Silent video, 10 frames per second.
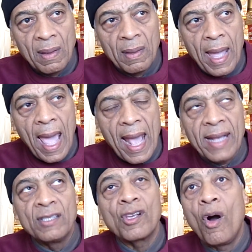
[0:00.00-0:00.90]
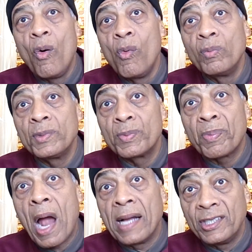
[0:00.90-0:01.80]
Hayes Homes
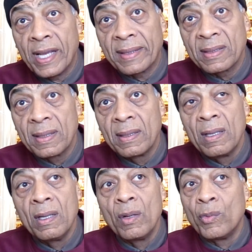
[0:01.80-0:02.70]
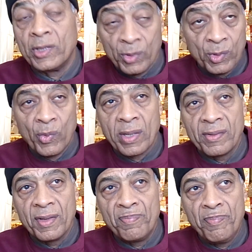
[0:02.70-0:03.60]
project, which was one of
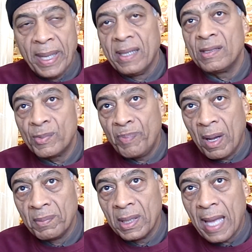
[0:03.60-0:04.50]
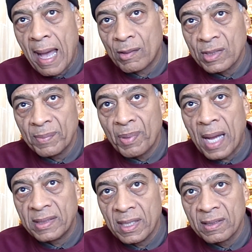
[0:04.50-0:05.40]
the biggest public housing
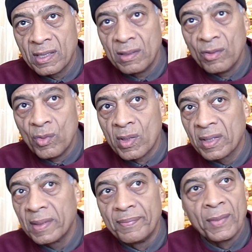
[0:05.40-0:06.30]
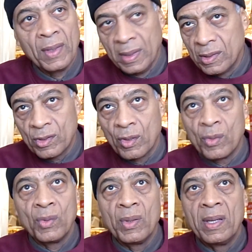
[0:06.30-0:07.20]
projects in Newark.
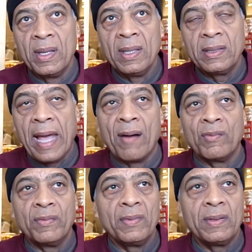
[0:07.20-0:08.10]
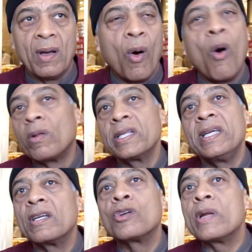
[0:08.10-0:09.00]
So that all the
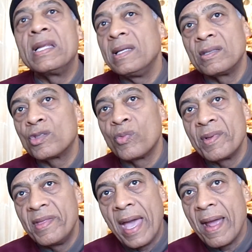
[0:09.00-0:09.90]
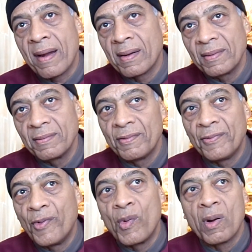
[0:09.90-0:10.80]
ingredients were there
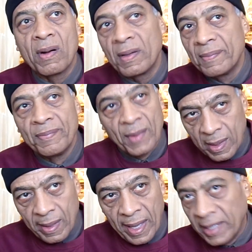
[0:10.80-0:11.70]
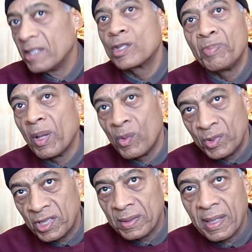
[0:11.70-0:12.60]
for an
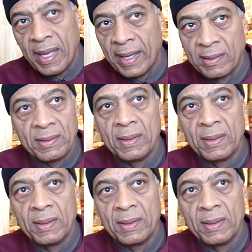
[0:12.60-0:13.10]
explosion, and